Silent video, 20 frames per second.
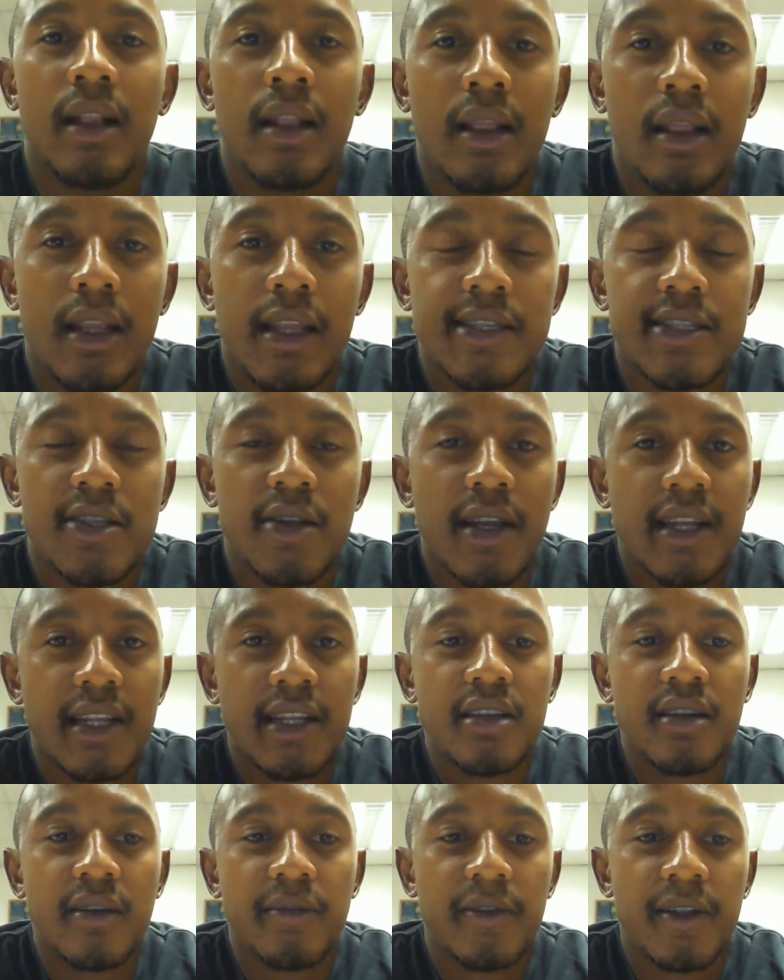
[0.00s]
Let's look at a
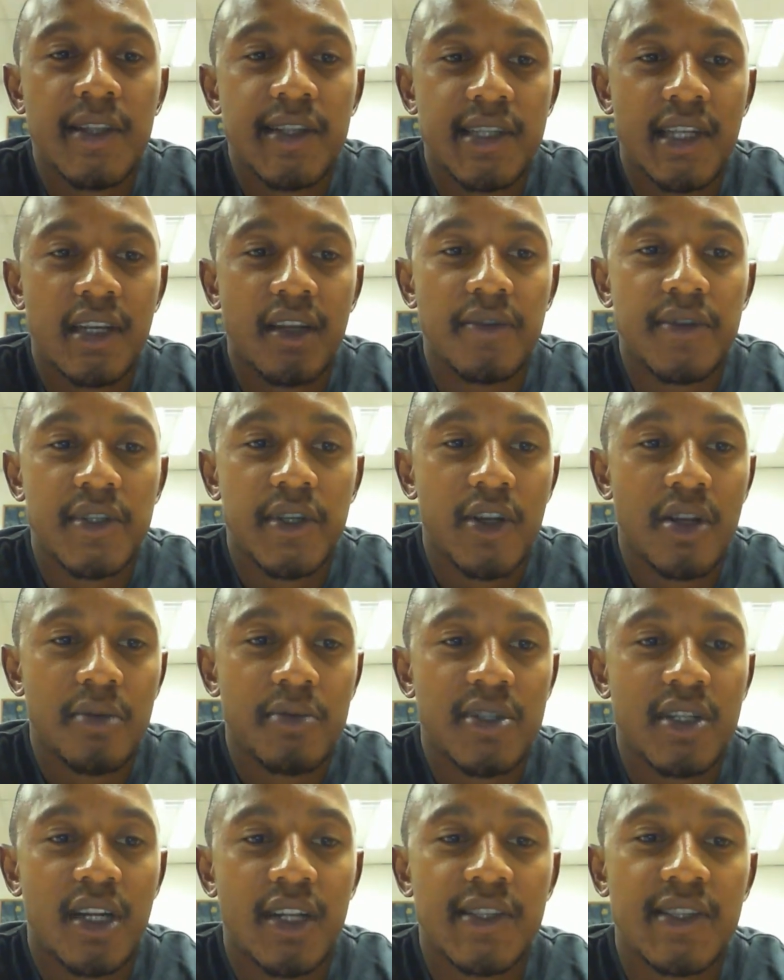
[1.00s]
different set of
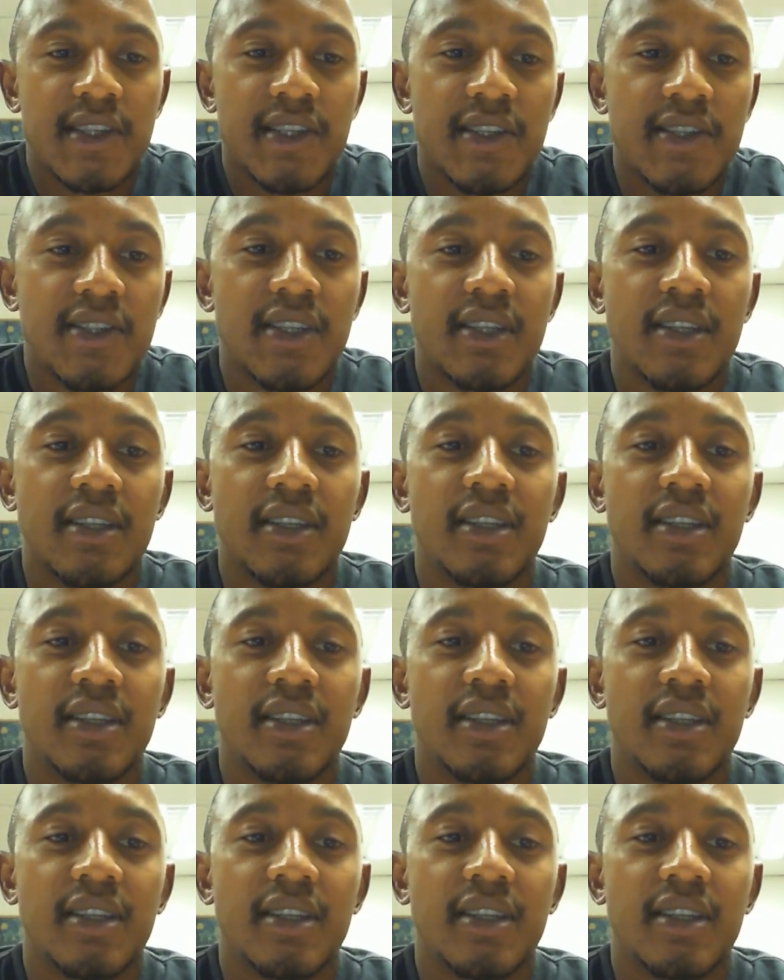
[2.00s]
circumstances.